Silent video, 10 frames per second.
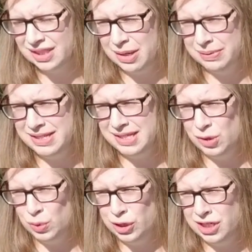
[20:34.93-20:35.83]
I placed the
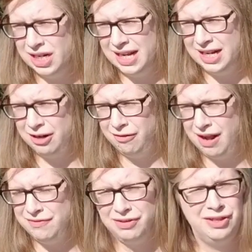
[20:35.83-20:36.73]
order and it
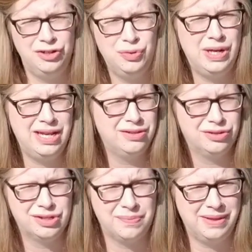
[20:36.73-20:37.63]
arrived within 2 days
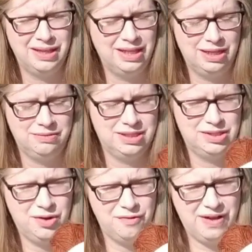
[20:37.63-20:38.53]
or something like that. It was
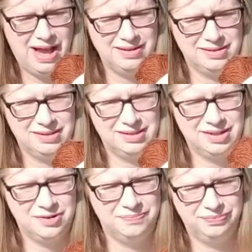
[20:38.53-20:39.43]
so fast.
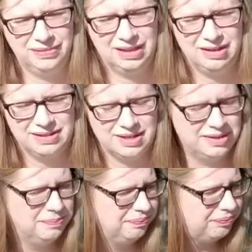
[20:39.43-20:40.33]
So that was
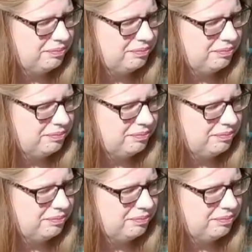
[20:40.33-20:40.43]
awesome.